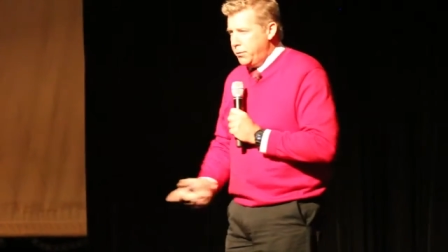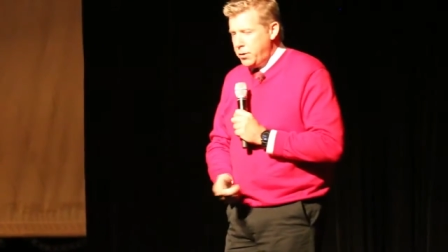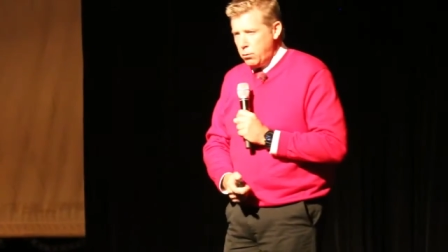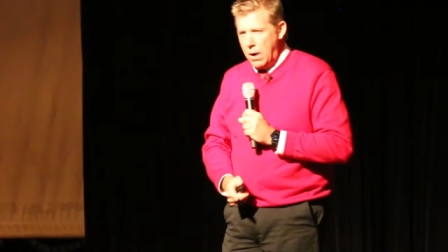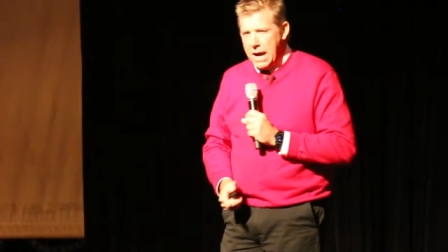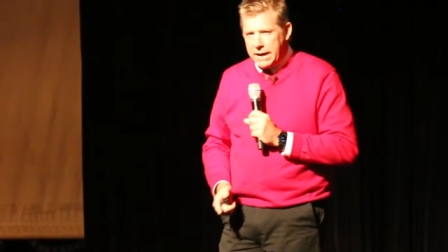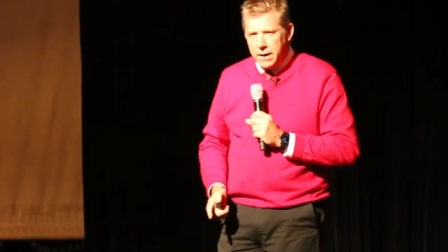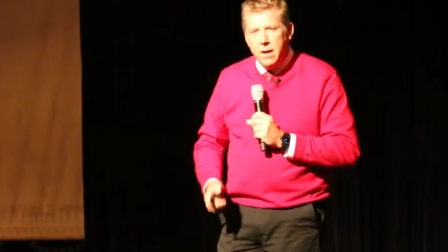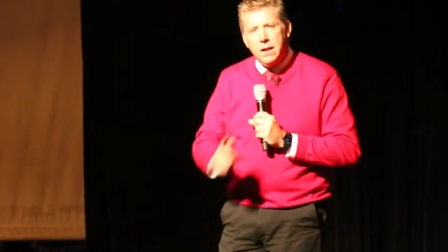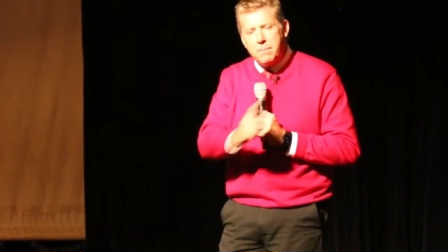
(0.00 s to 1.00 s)
with your
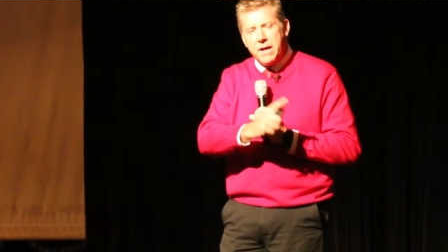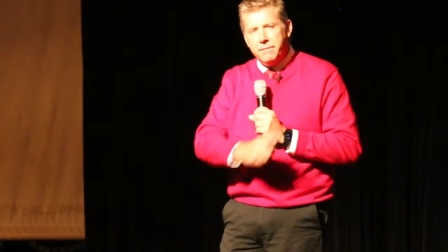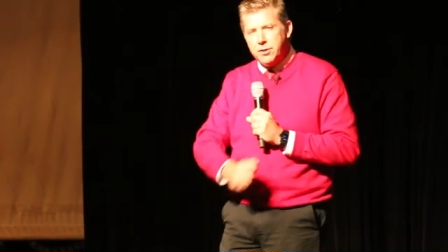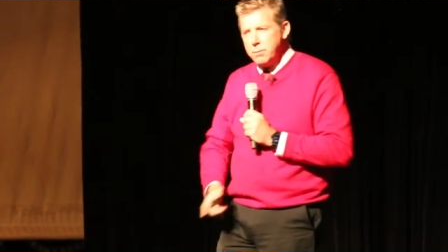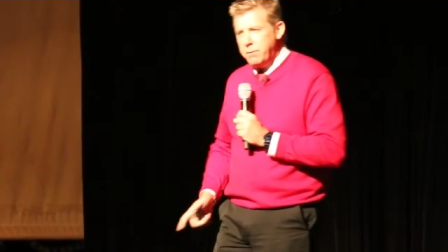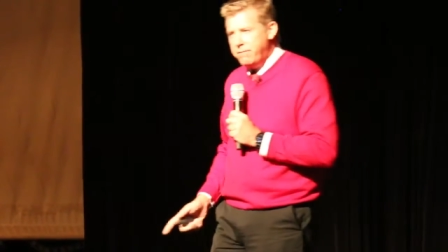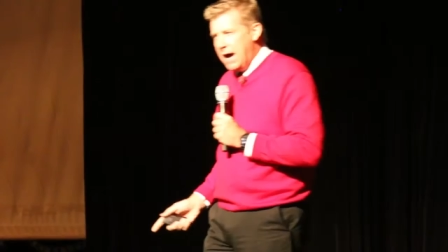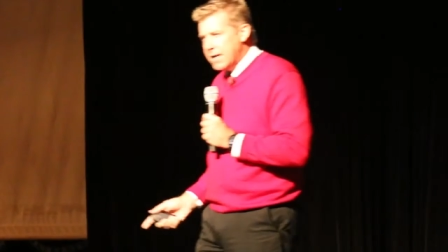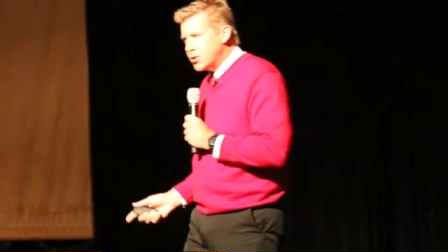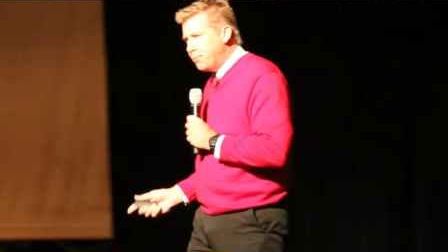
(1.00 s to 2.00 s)
writing. Let me give you some
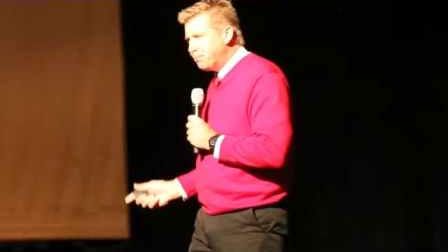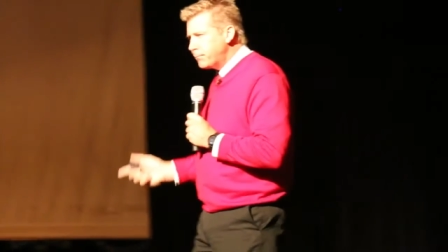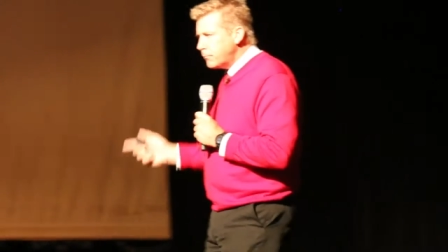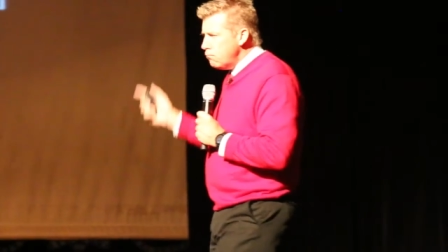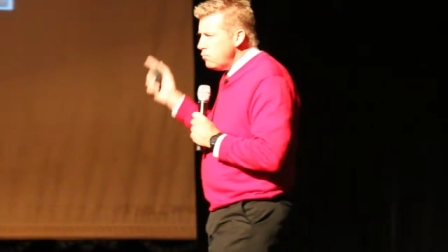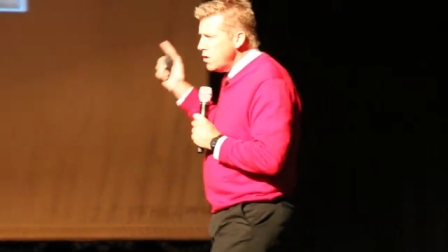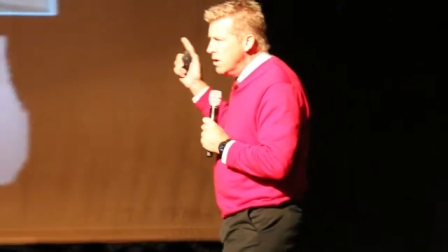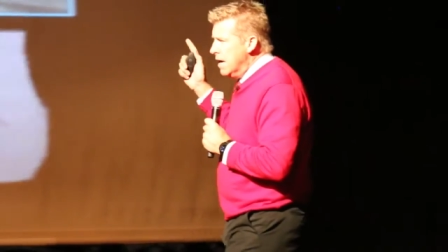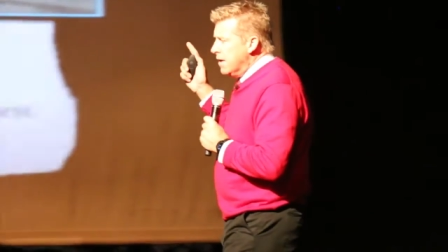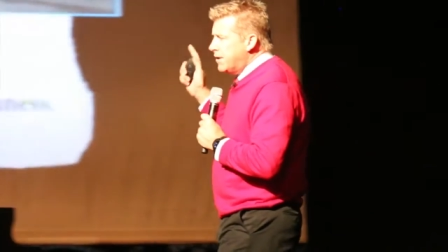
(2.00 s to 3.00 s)
advice.
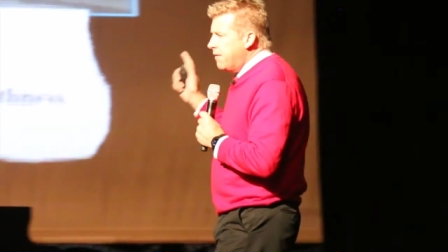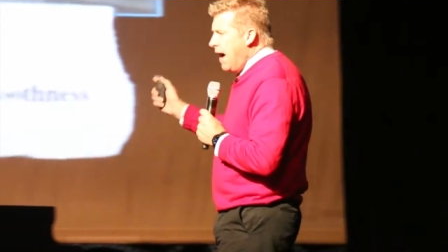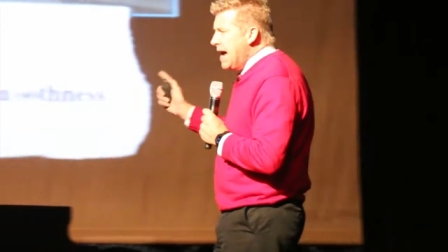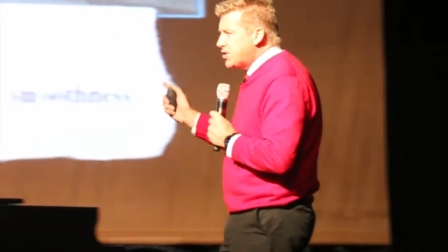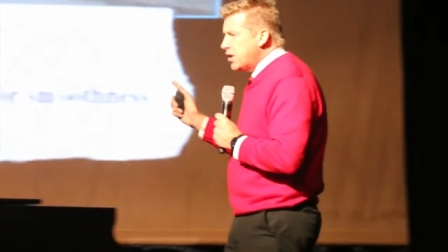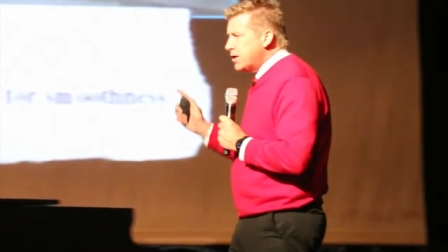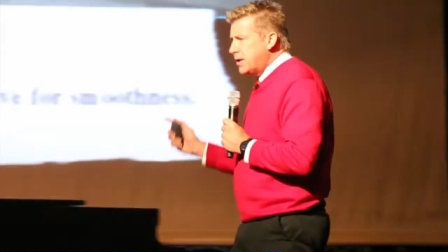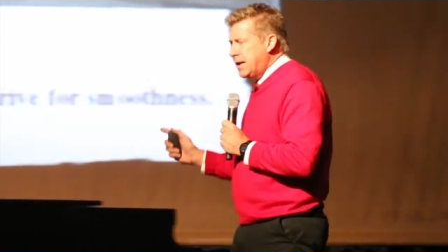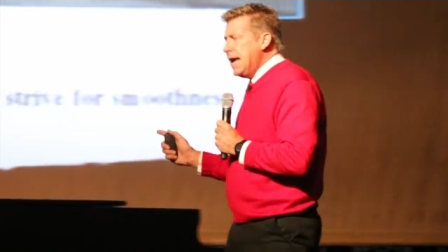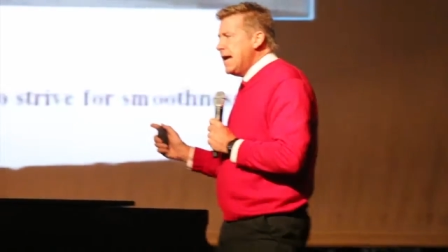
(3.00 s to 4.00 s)
The advice
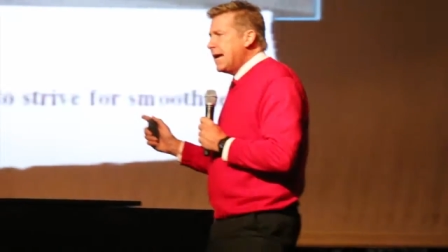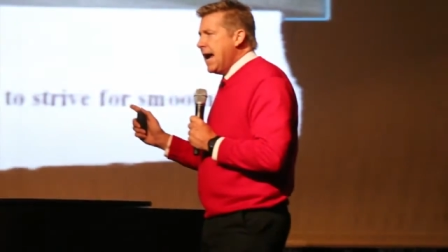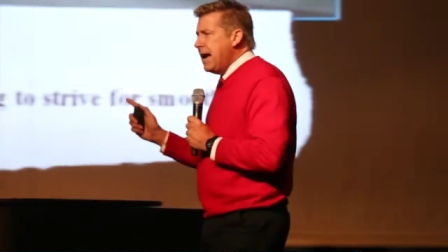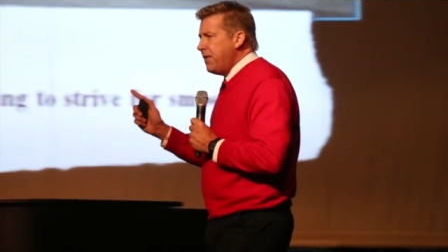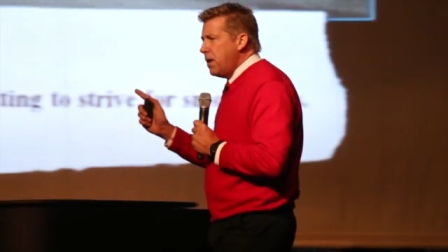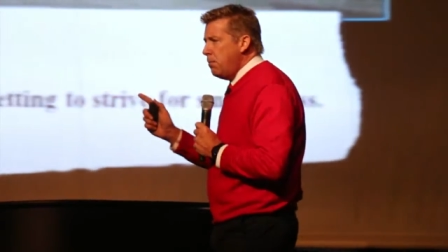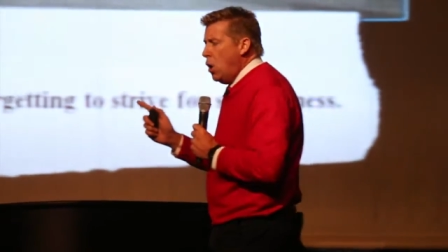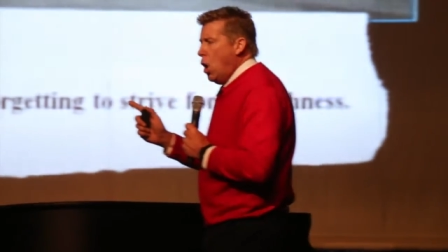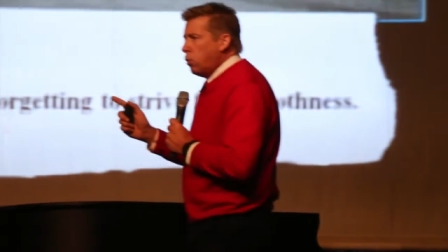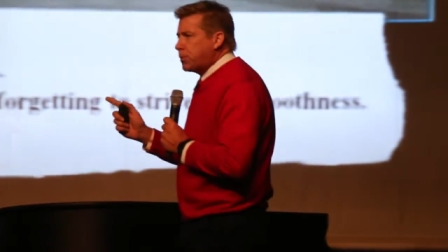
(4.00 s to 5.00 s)
he gave
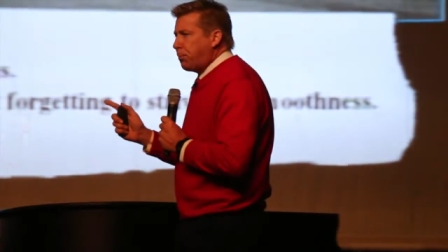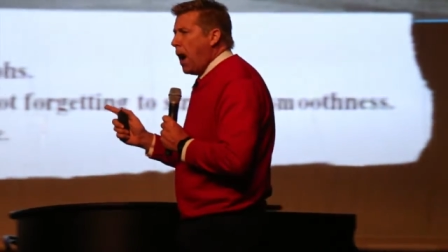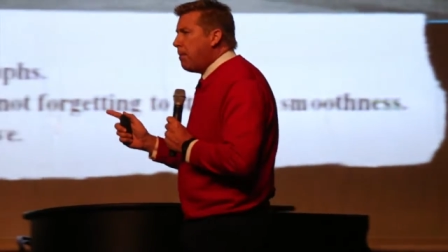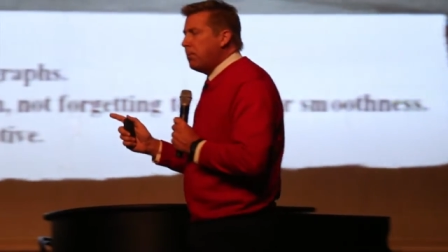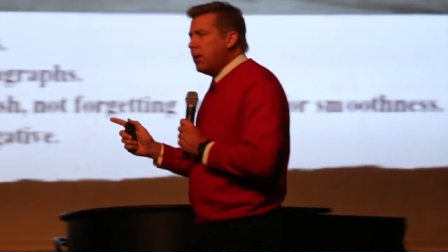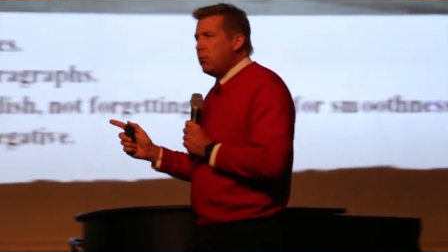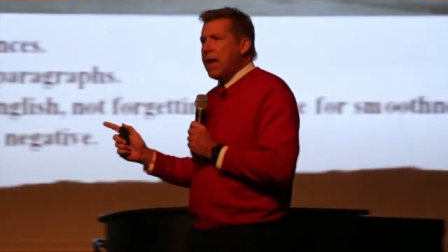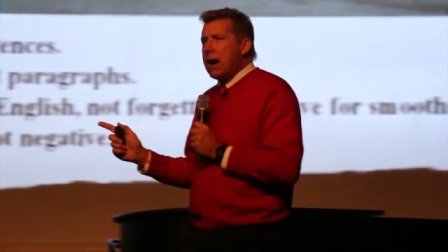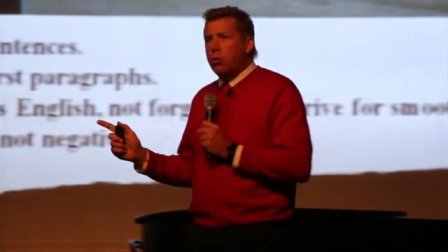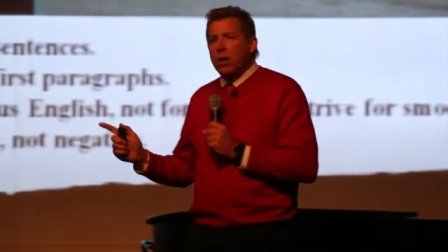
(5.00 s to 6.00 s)
him was probably
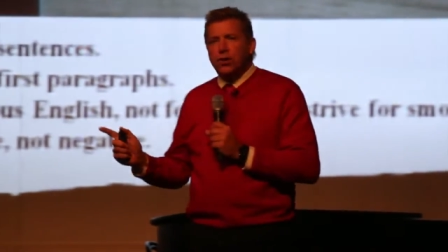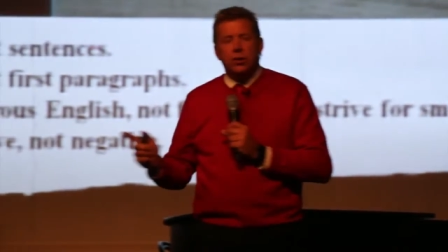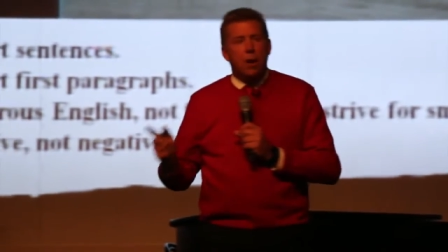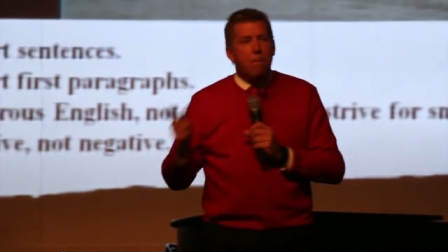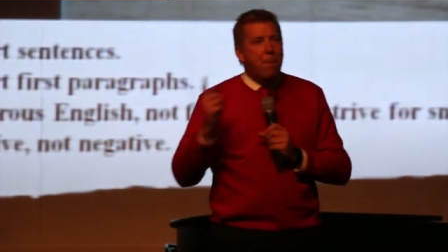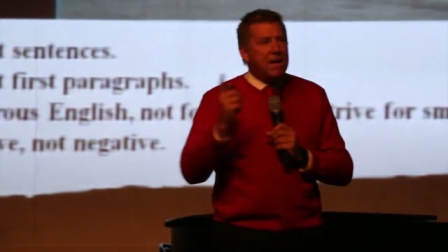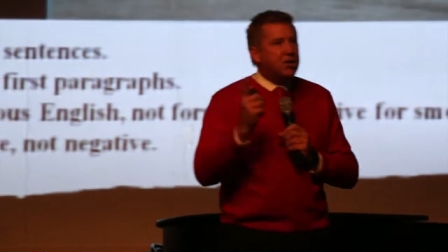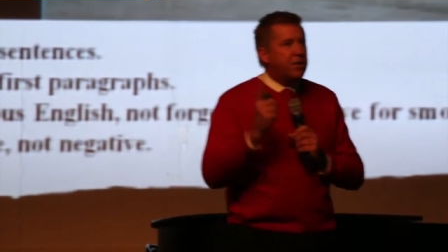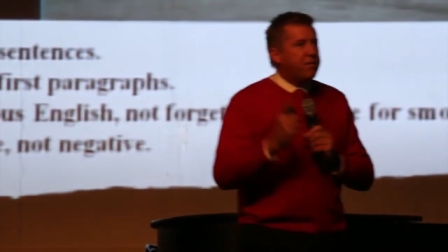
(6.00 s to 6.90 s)
without question the best